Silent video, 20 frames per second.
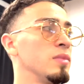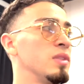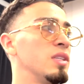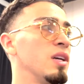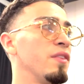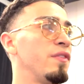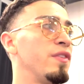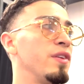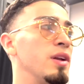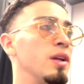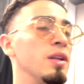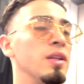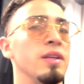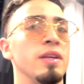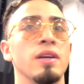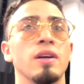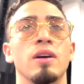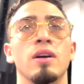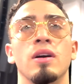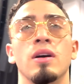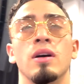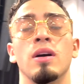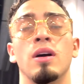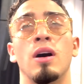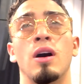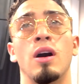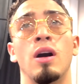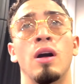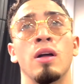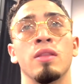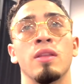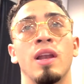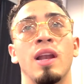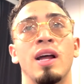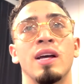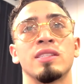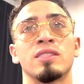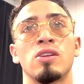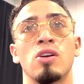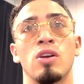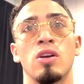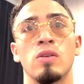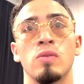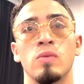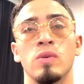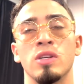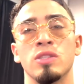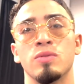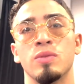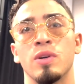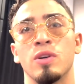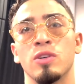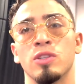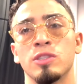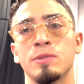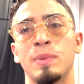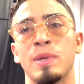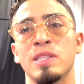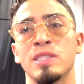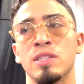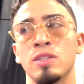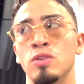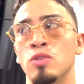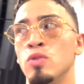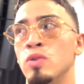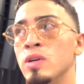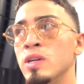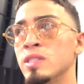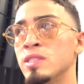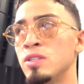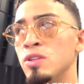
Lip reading: Definitely. On the last card, it was with Earl Spence and Ugas.